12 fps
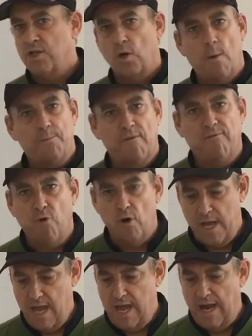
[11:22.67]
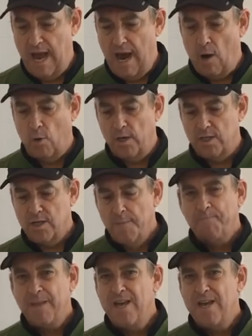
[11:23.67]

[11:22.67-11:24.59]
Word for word: You can go up to 48 hours.